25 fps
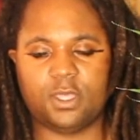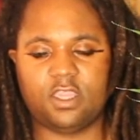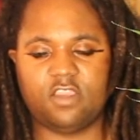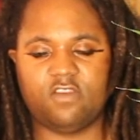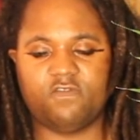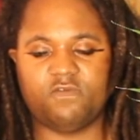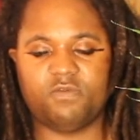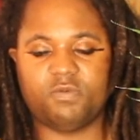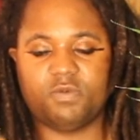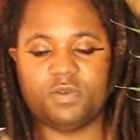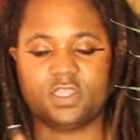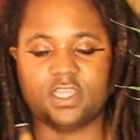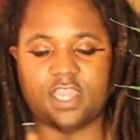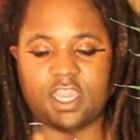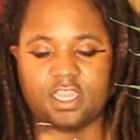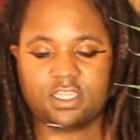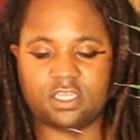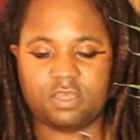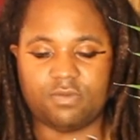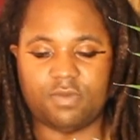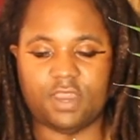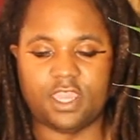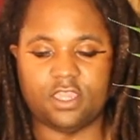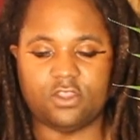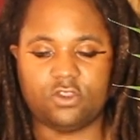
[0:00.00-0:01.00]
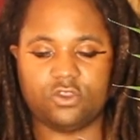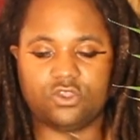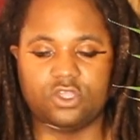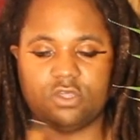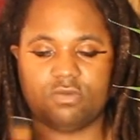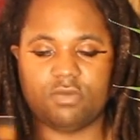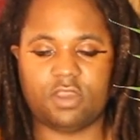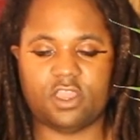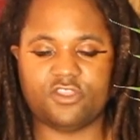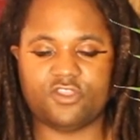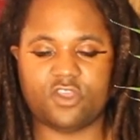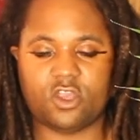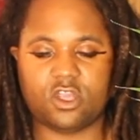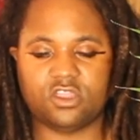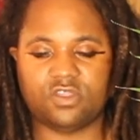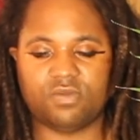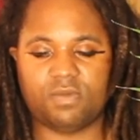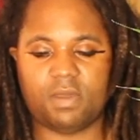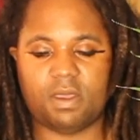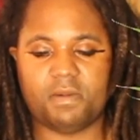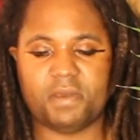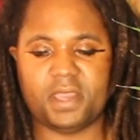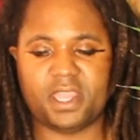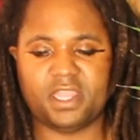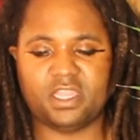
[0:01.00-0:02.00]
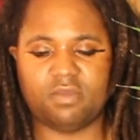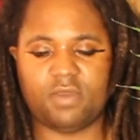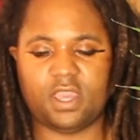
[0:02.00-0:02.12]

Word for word: Thank you for protecting my energy, my thoughts, my mind,